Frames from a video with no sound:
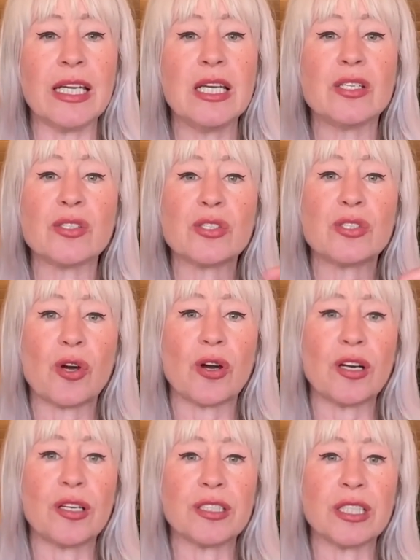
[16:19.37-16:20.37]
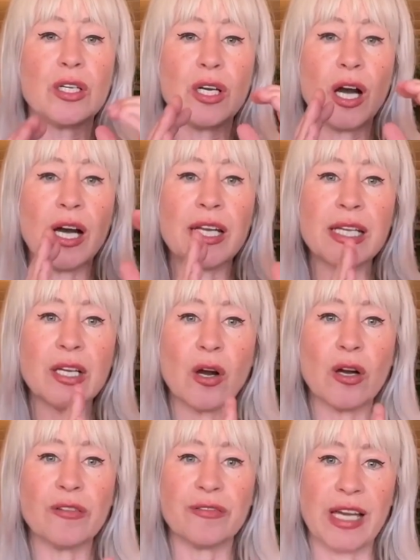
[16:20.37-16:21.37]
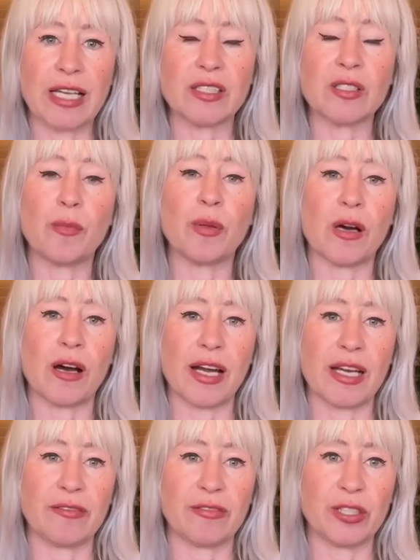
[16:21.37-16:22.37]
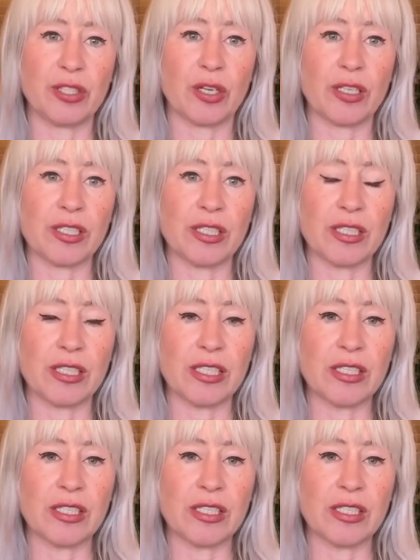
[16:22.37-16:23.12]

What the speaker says: start cutting off that supply for the narcissist.